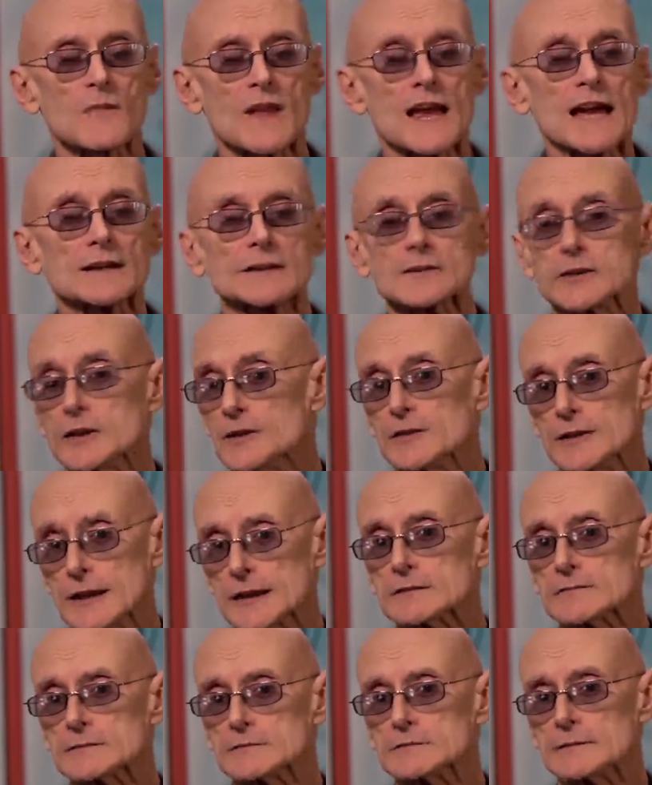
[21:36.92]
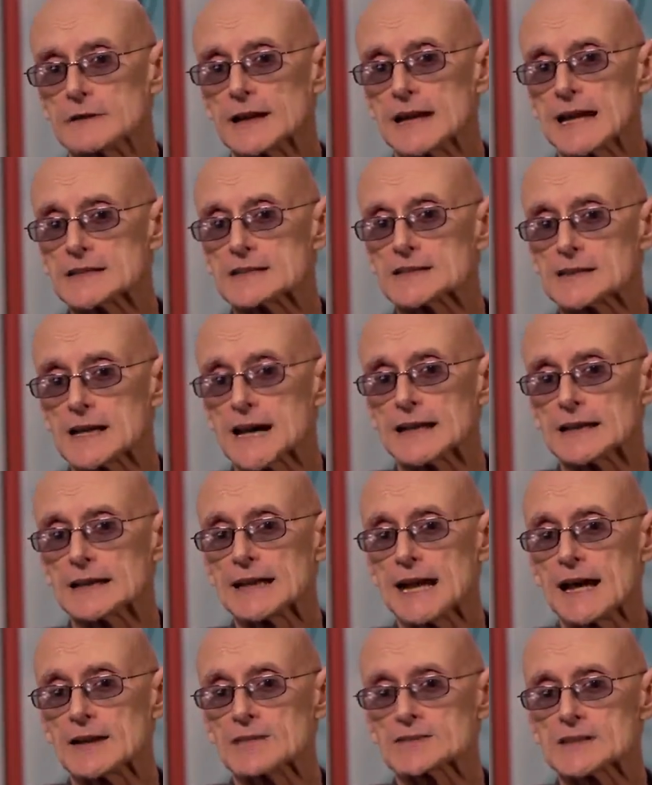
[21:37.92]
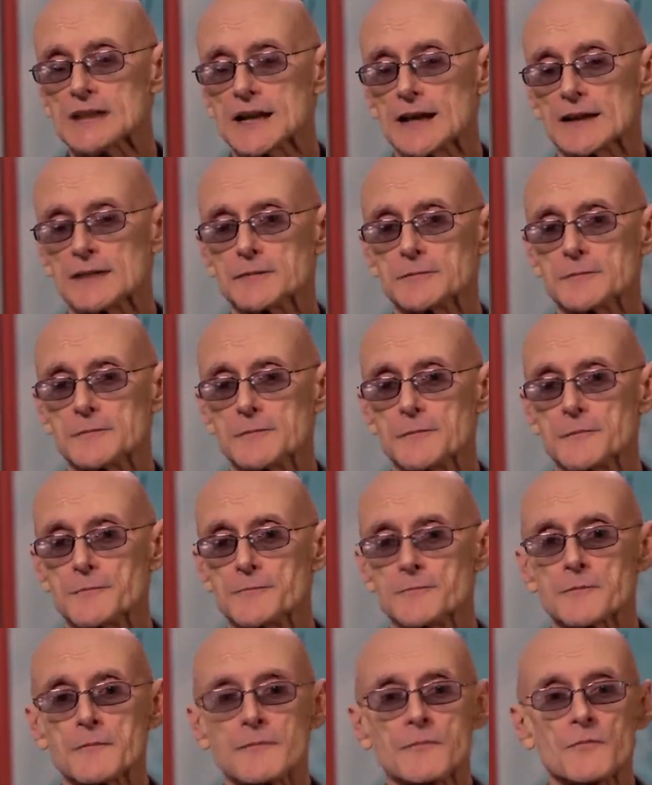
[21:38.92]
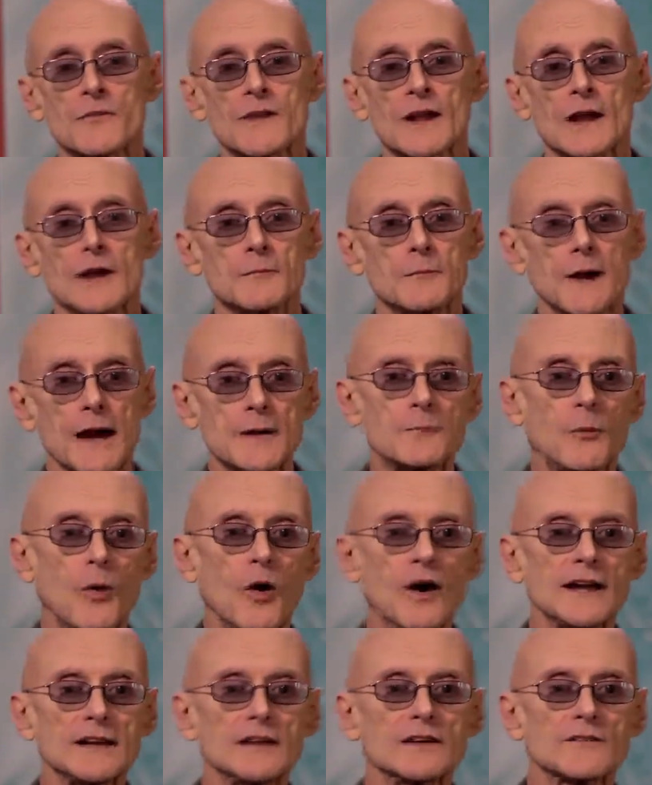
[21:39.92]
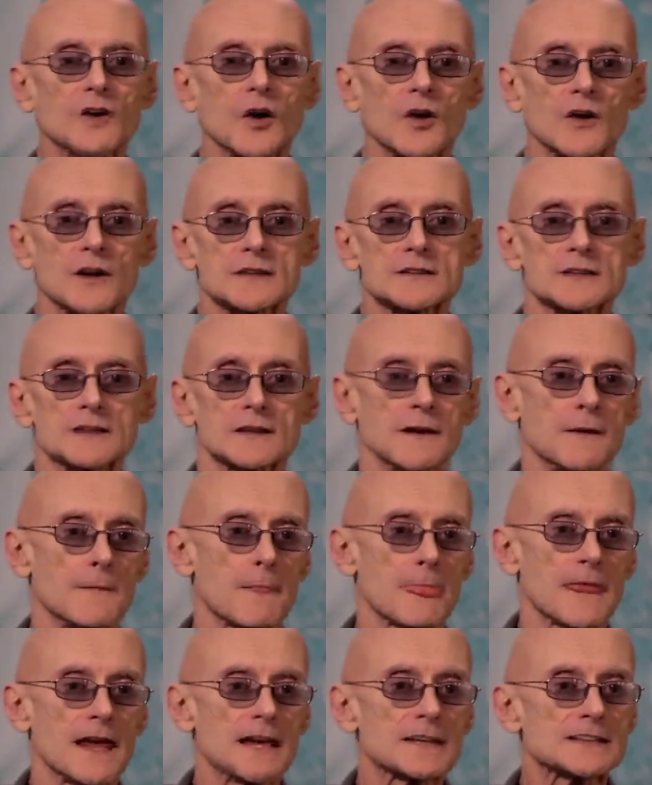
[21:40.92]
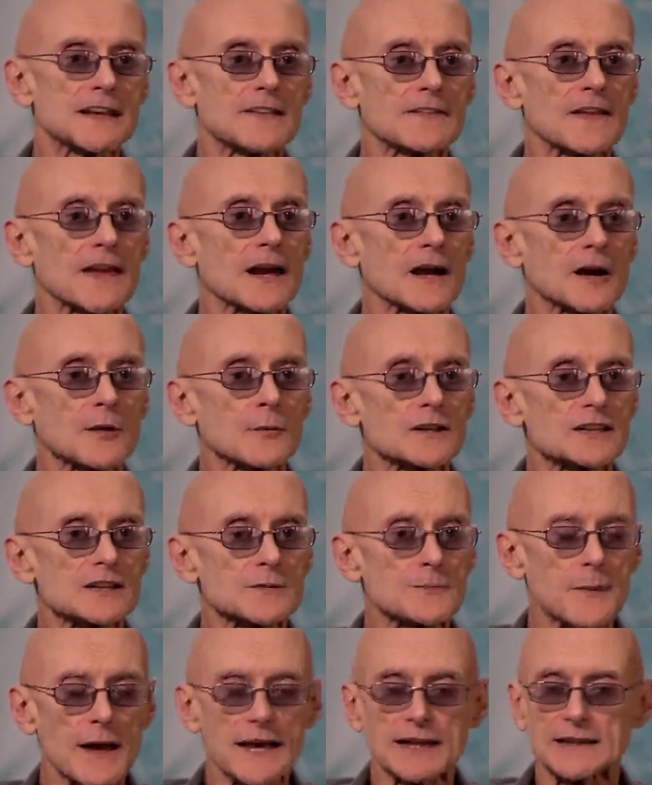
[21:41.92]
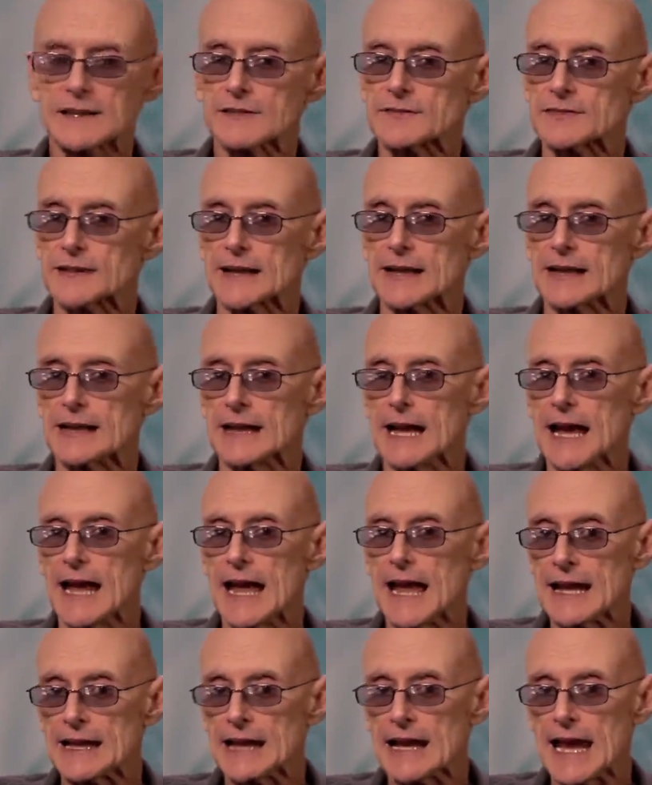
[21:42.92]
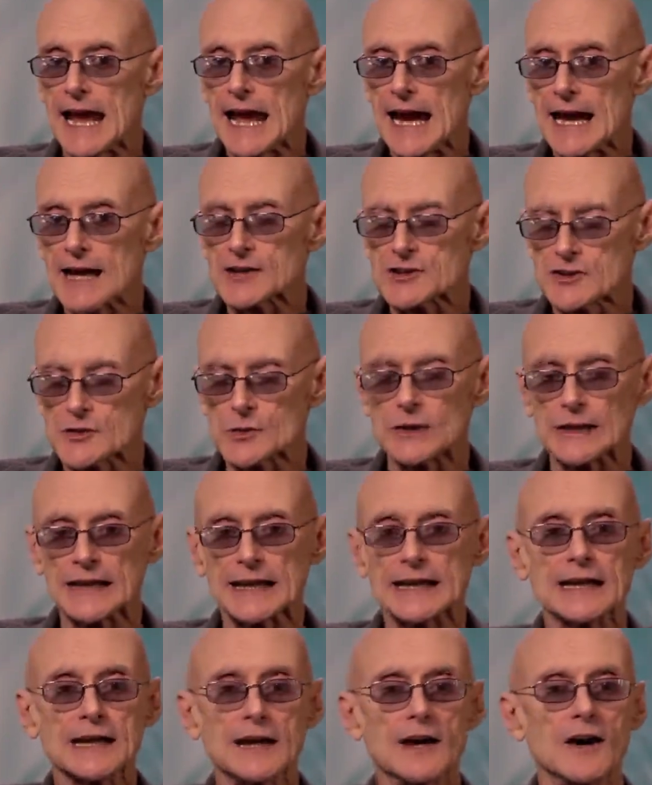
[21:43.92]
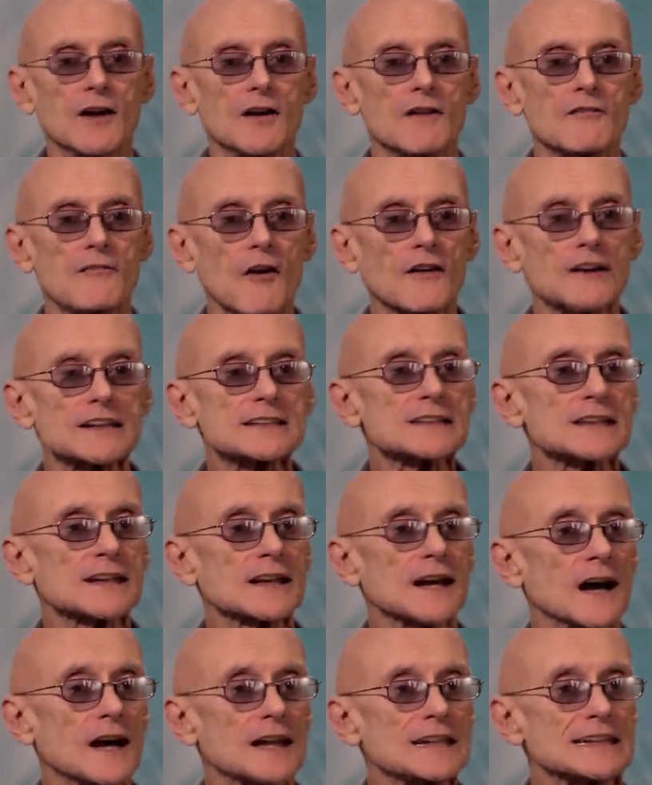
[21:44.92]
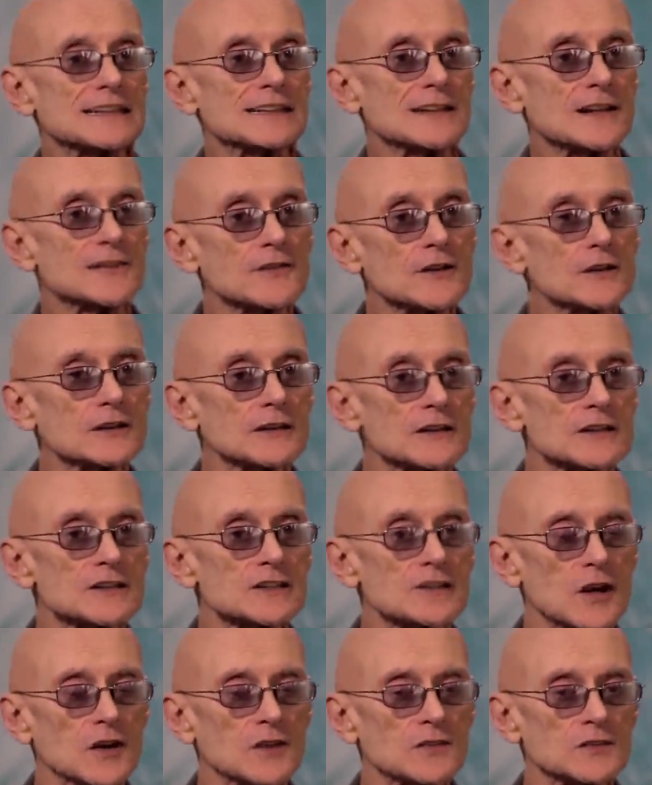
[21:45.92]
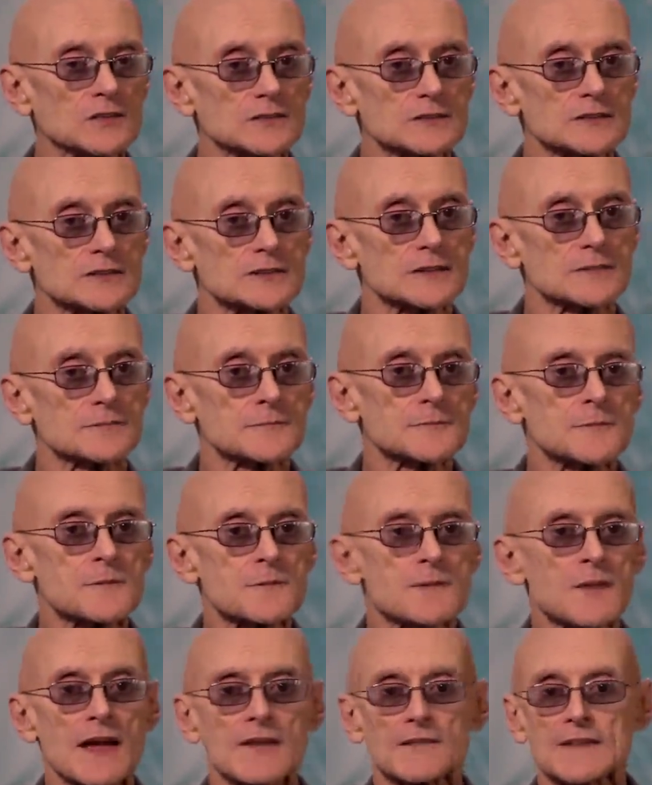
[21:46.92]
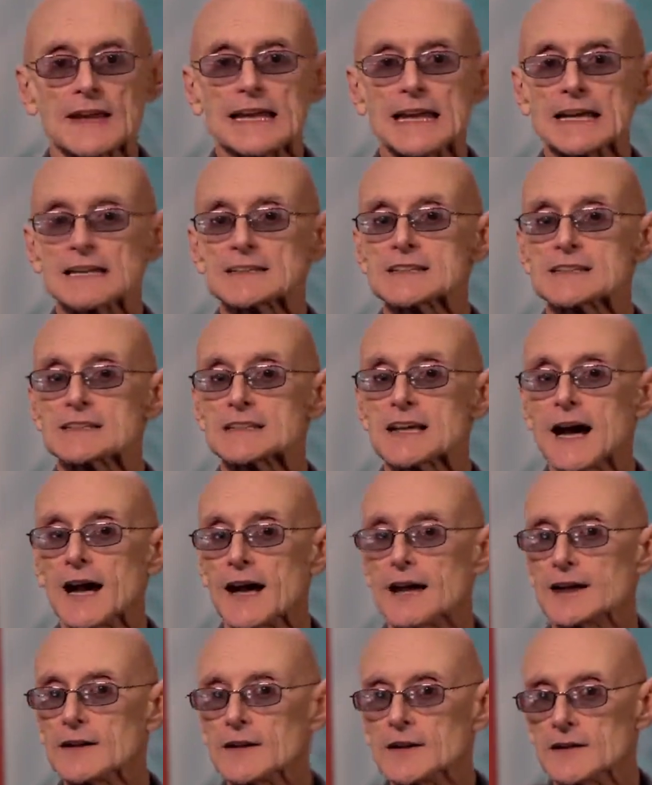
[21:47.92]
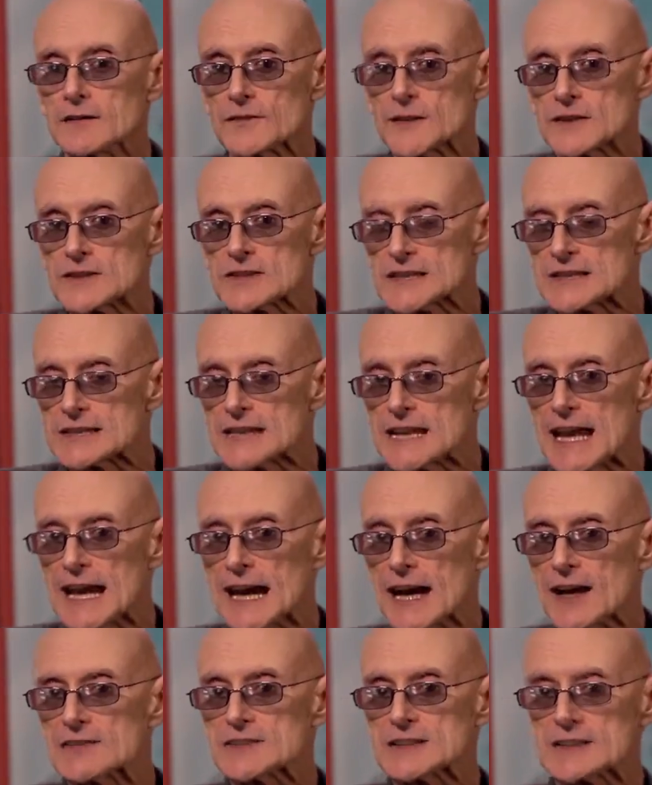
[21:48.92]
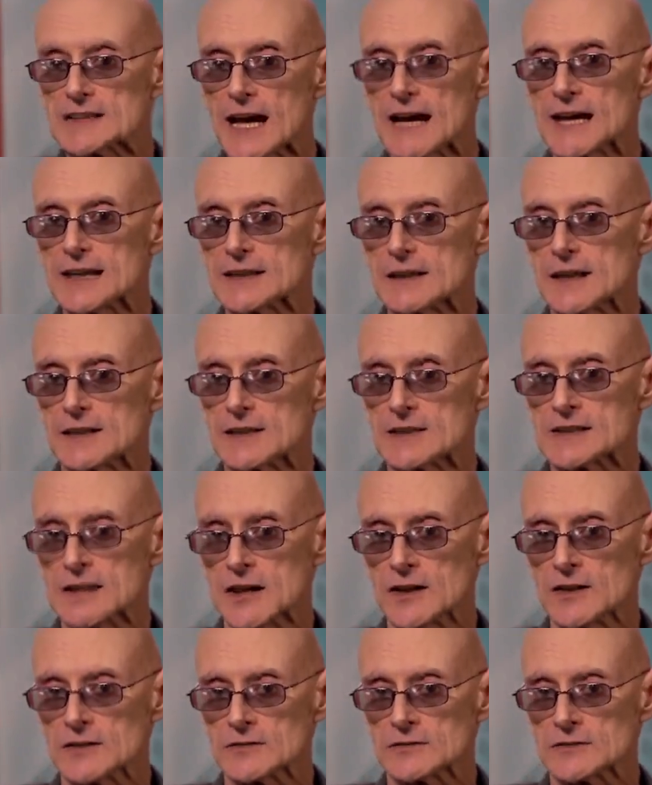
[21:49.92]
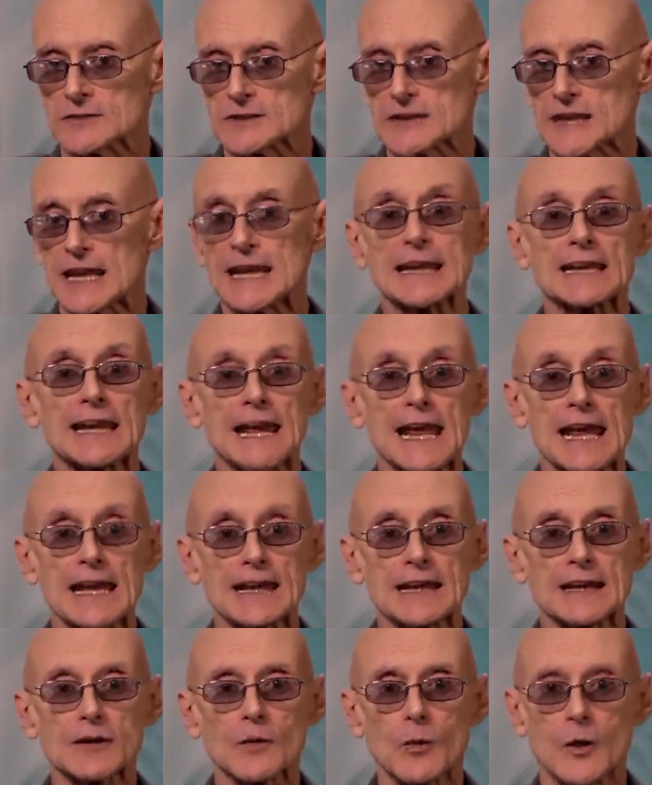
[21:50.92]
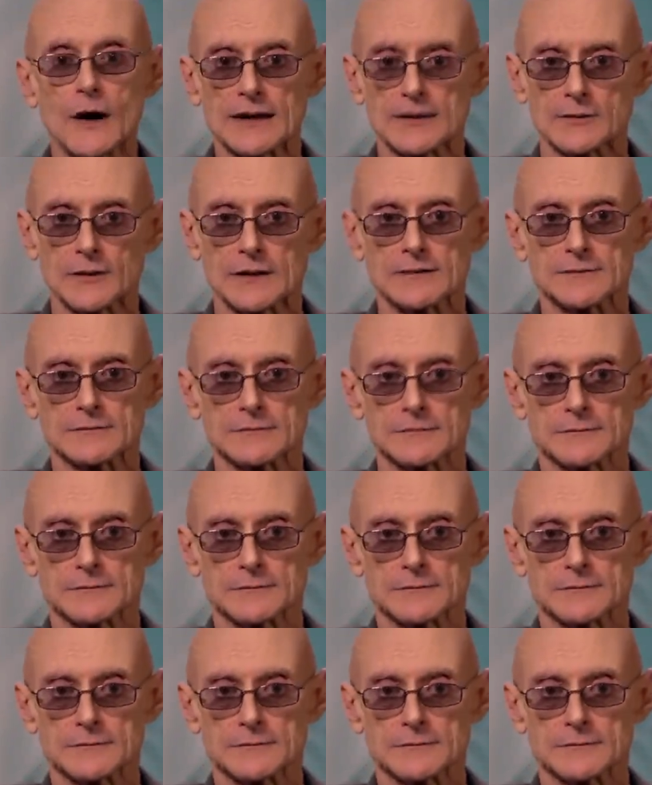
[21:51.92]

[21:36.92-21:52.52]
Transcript: including inside and outside. My point, of course, is that they are respectively and actually focusing on different zones, the inside versus the outside zones in any quadrant.